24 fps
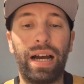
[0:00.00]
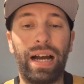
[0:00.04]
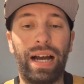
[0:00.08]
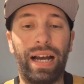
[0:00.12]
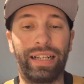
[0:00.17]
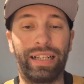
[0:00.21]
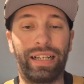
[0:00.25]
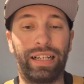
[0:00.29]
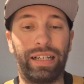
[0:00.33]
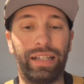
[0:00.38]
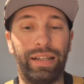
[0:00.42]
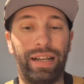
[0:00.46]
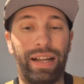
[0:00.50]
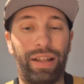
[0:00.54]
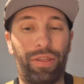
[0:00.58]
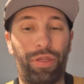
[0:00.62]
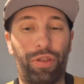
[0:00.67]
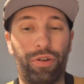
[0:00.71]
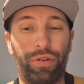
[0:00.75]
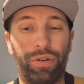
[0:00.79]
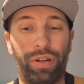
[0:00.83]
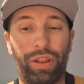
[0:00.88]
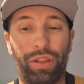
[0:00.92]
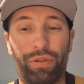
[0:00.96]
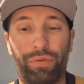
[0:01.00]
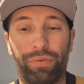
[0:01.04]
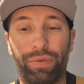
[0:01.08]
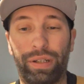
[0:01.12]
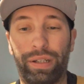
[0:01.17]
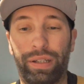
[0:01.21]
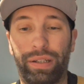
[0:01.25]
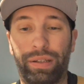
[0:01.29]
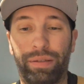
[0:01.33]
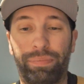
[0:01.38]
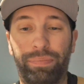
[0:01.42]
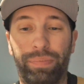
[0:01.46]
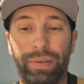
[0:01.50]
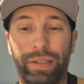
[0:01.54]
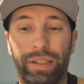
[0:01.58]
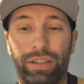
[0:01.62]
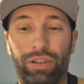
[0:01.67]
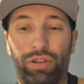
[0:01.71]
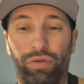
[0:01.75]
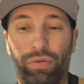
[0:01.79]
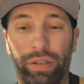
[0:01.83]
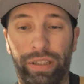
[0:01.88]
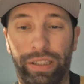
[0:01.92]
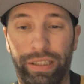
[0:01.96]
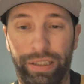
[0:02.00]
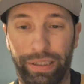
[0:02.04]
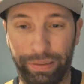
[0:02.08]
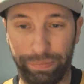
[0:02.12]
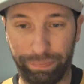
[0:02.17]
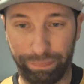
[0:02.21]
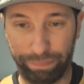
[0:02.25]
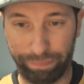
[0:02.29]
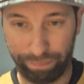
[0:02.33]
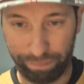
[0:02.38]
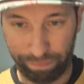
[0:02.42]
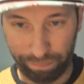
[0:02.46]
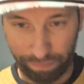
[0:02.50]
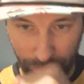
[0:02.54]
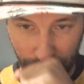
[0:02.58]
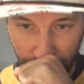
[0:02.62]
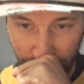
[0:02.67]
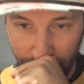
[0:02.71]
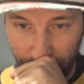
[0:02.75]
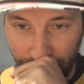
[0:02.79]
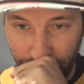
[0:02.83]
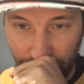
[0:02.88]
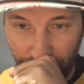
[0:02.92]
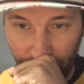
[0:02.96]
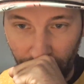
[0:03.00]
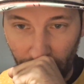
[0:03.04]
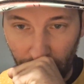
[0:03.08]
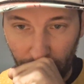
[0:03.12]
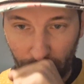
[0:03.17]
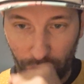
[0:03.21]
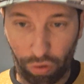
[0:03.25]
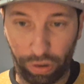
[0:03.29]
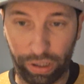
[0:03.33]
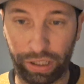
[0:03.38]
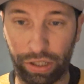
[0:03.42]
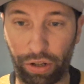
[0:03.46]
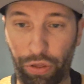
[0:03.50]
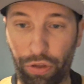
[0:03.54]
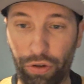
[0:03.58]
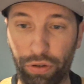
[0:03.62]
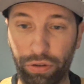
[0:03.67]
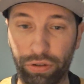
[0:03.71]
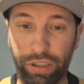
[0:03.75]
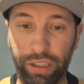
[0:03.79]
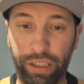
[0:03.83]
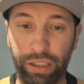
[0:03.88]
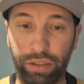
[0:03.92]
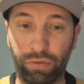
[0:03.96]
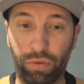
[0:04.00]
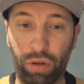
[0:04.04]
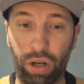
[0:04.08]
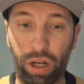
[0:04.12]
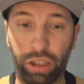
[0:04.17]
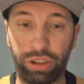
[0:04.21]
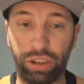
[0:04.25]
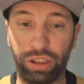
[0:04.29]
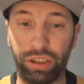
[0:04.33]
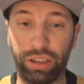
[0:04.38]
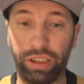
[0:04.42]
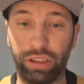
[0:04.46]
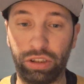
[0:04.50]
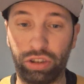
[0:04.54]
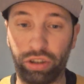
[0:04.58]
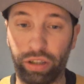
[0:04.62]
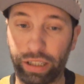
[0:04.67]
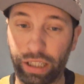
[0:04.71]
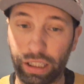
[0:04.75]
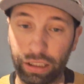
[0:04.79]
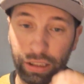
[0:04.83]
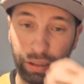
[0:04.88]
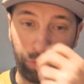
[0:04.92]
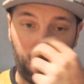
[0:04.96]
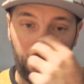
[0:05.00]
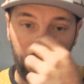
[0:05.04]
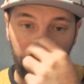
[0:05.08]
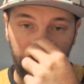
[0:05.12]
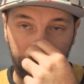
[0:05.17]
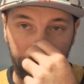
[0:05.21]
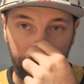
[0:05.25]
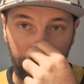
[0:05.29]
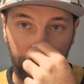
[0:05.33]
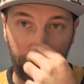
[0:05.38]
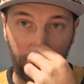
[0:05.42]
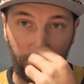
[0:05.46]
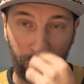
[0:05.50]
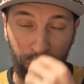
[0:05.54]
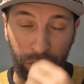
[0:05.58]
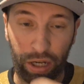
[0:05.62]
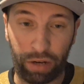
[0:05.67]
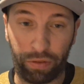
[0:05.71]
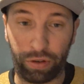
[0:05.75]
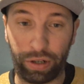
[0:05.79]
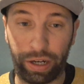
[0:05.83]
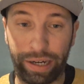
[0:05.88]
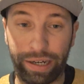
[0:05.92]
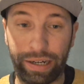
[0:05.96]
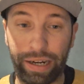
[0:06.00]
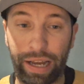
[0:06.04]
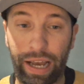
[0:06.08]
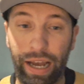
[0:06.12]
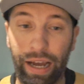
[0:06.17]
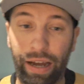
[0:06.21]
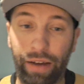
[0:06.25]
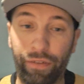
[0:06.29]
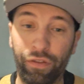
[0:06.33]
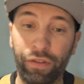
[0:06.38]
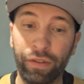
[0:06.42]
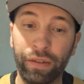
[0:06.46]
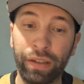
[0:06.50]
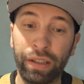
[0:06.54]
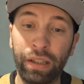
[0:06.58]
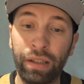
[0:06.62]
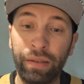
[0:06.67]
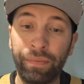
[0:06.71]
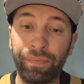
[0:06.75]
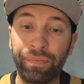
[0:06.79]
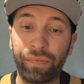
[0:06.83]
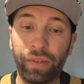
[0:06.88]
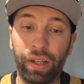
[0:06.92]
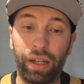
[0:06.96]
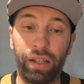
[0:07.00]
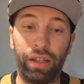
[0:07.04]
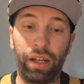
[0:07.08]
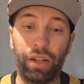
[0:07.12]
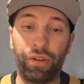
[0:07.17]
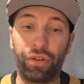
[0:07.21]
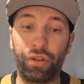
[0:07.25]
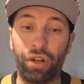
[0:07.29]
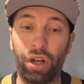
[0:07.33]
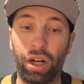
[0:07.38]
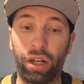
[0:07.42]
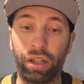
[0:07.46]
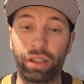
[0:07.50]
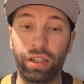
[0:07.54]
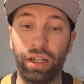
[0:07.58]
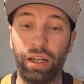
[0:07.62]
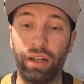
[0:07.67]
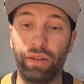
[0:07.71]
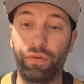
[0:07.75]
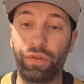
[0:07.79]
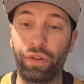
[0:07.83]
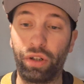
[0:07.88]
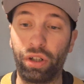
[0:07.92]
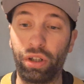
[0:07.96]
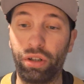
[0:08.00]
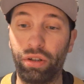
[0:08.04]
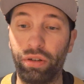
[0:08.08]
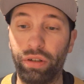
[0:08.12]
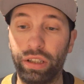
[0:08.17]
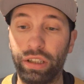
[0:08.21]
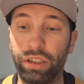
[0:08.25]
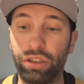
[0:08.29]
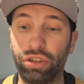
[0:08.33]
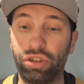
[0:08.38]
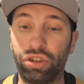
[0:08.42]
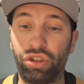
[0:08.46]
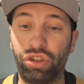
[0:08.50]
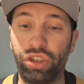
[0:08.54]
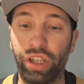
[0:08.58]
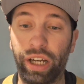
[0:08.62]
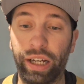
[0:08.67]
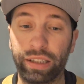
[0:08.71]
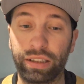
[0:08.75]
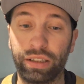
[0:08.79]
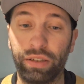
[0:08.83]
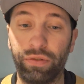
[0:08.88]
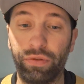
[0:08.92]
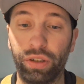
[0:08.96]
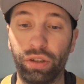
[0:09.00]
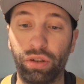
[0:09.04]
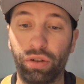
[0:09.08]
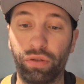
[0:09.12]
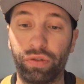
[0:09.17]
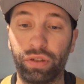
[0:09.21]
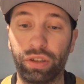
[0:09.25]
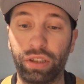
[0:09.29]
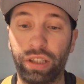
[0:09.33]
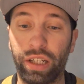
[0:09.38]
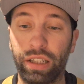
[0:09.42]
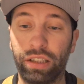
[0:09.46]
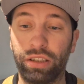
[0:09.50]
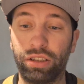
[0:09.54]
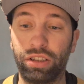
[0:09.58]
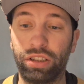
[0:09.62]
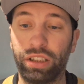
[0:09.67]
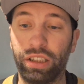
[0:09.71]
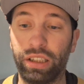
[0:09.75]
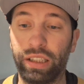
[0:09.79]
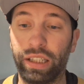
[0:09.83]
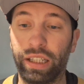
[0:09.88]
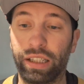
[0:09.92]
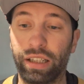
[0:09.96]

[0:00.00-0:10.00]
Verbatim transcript: I got it at 33, being 20, 20 to 13 Washington. So I got them winning. They don't cover eight and a half. Another non-cover is Jacksonville over Tennessee.